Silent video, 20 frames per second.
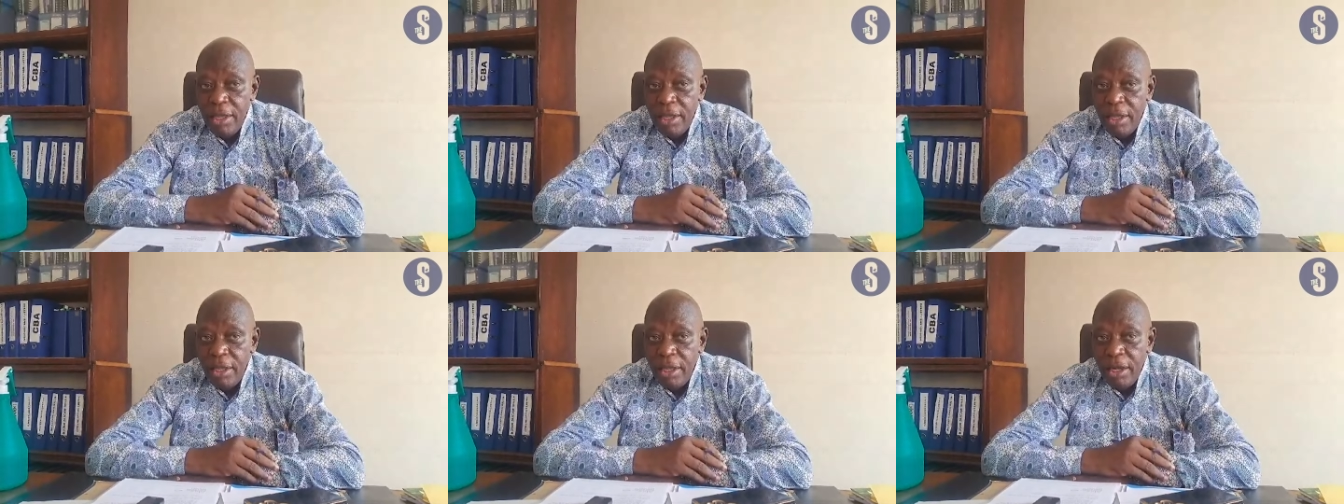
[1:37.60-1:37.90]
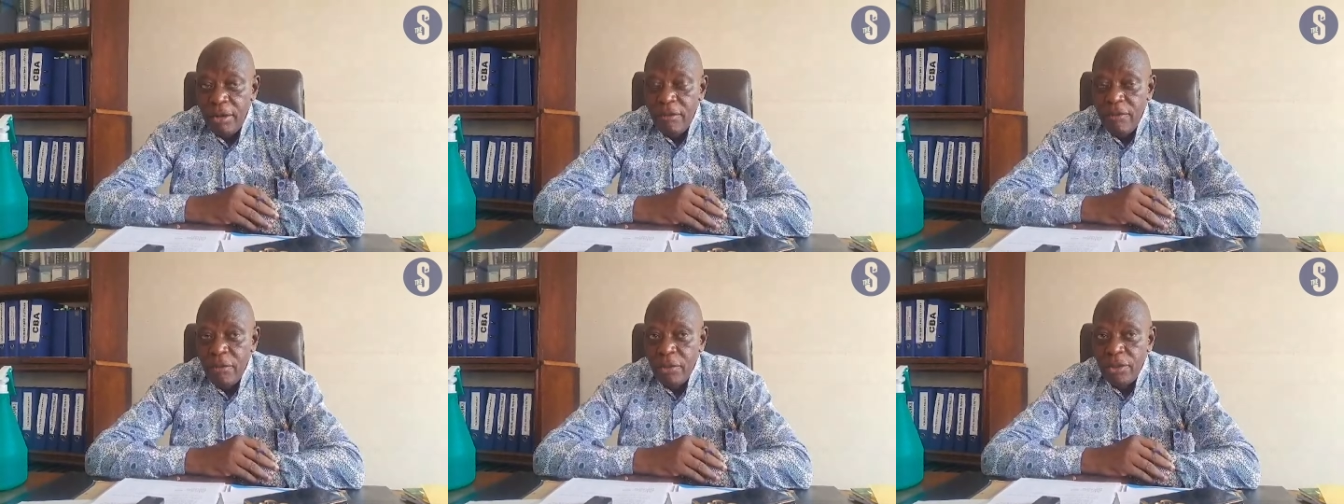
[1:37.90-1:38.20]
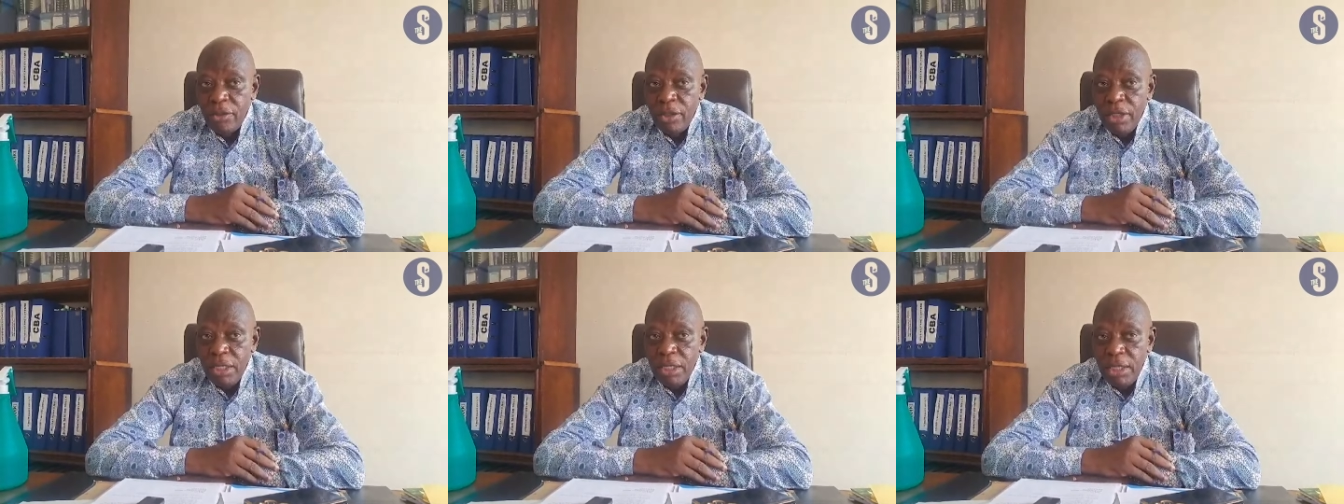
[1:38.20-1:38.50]

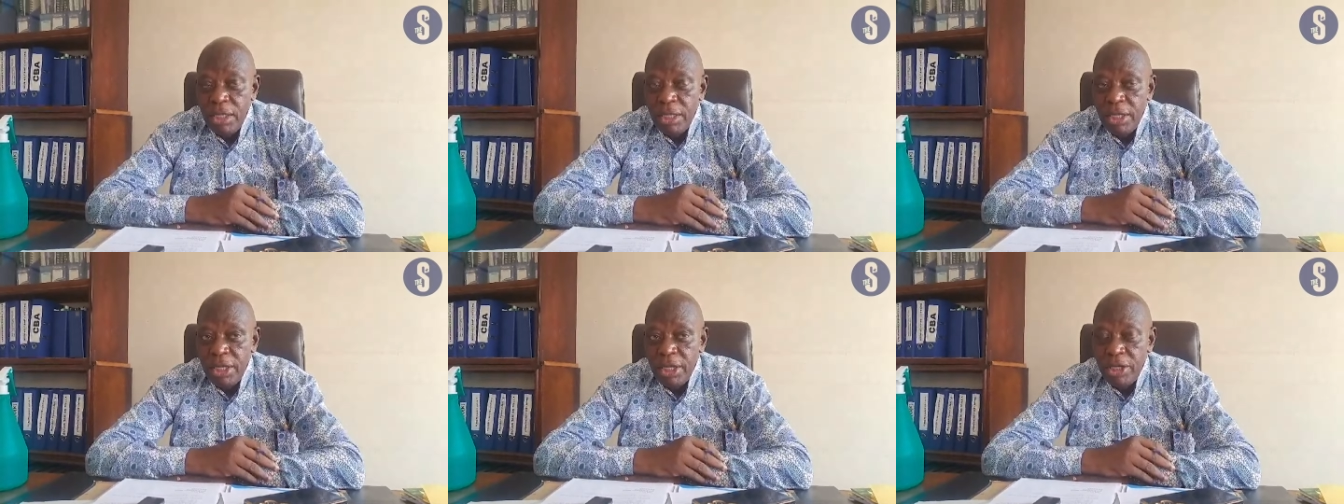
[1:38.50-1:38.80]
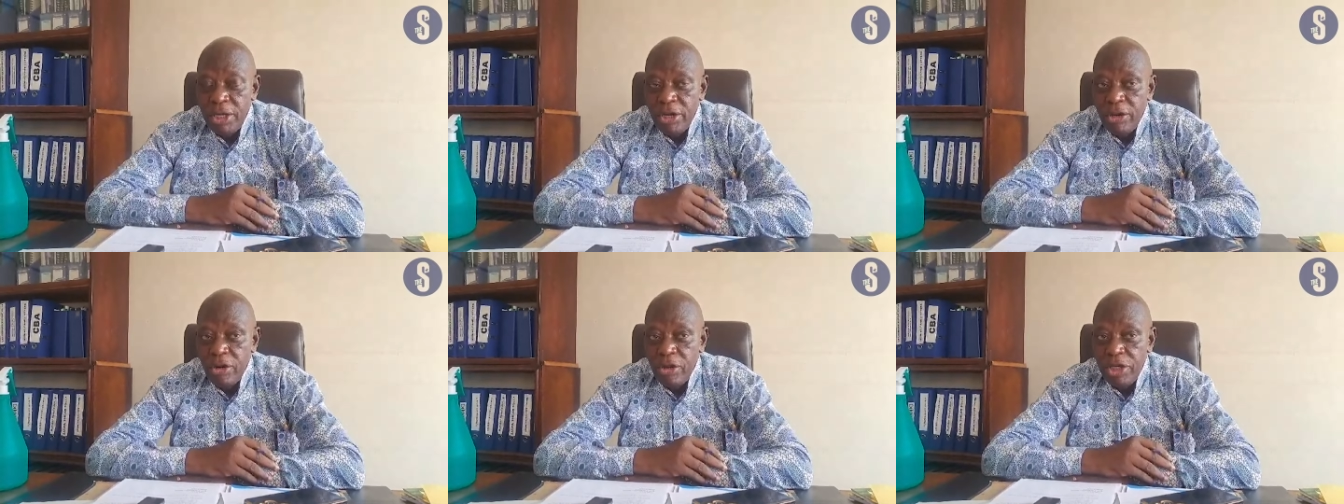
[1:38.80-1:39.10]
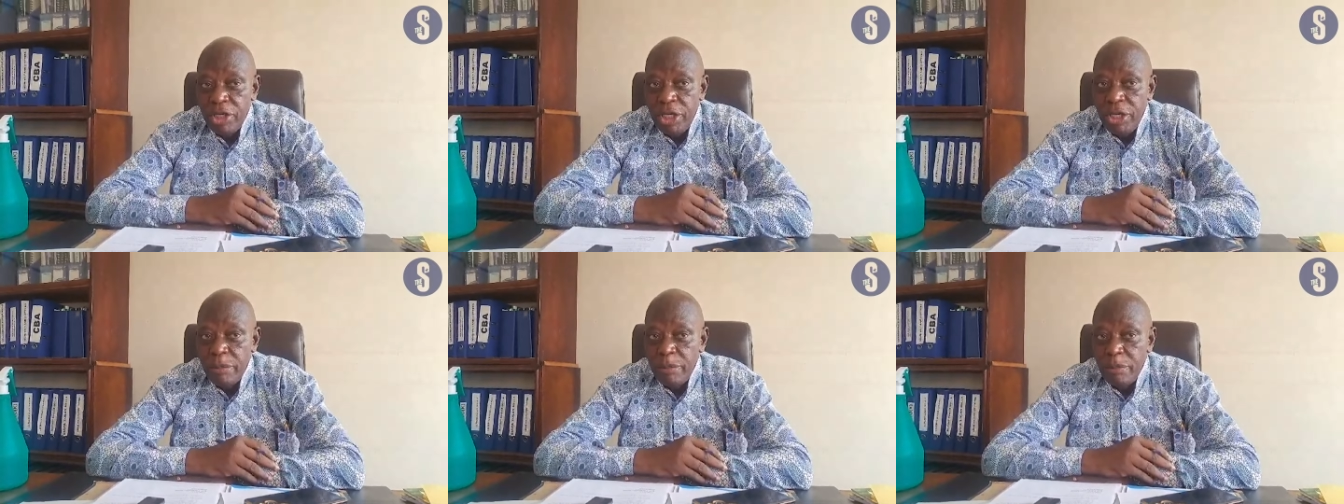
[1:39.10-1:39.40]
unfortunately he did
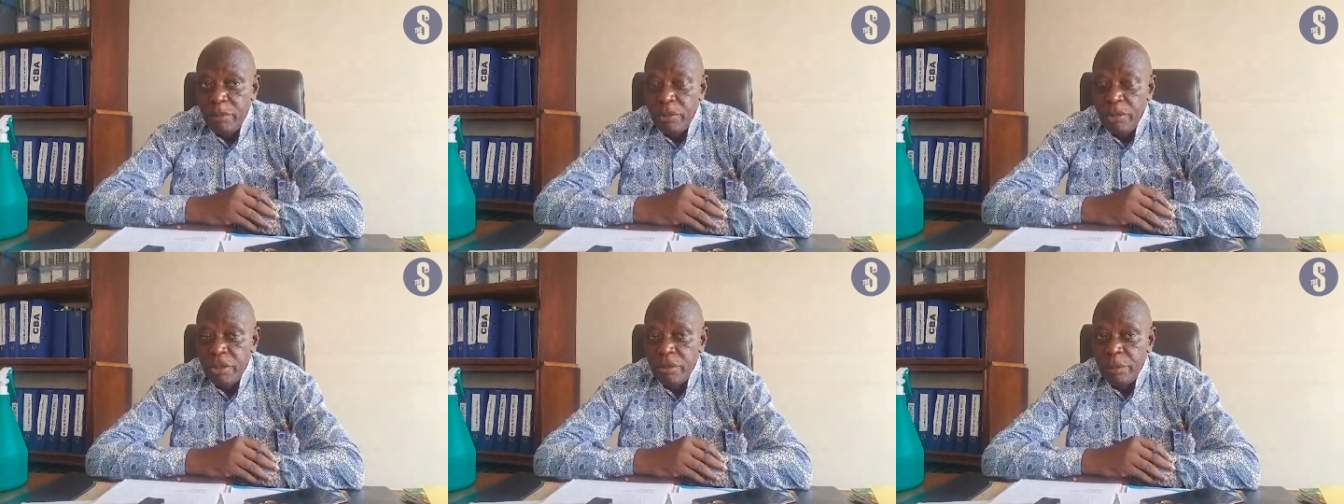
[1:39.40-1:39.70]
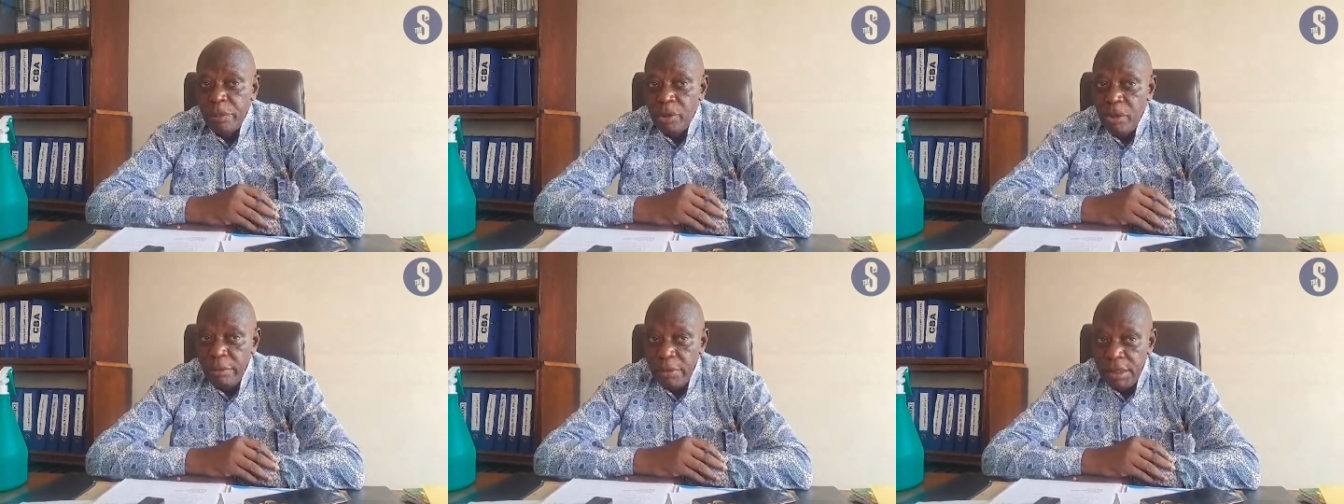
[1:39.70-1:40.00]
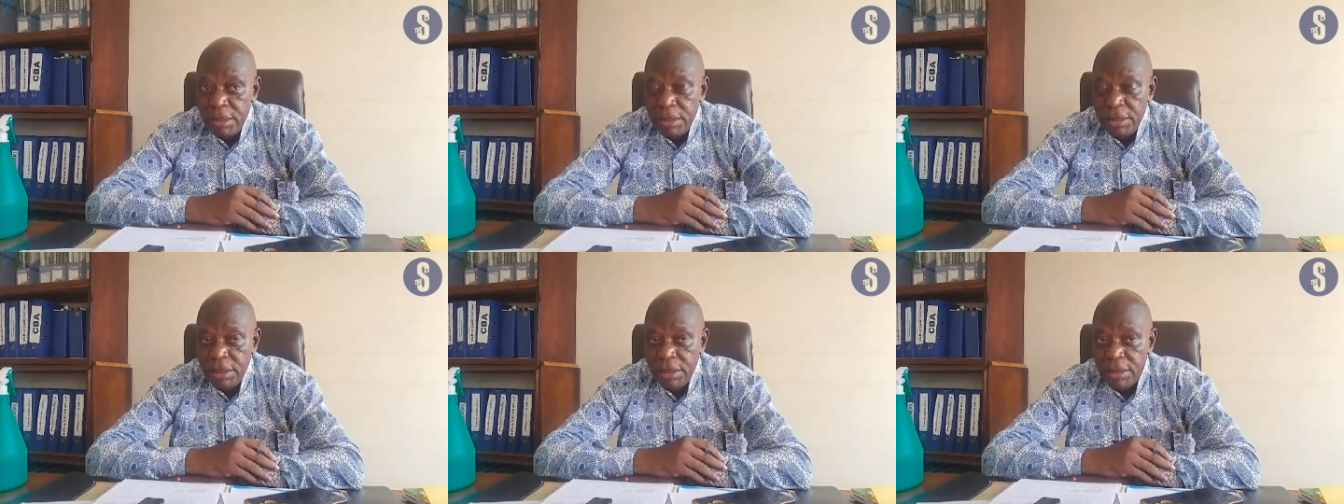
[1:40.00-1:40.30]
not keep to his
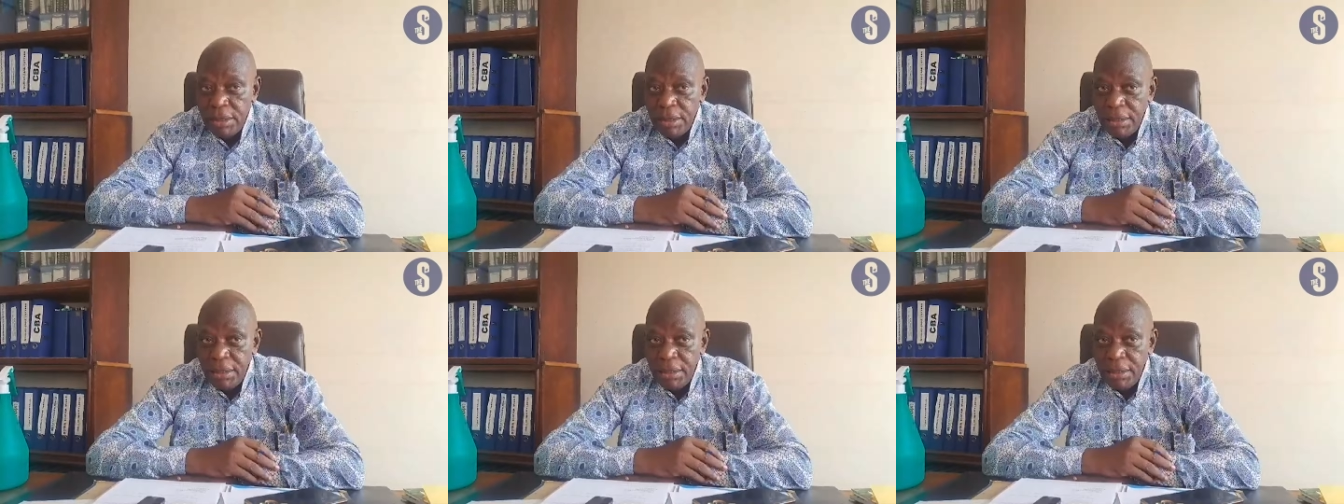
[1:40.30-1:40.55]
promise.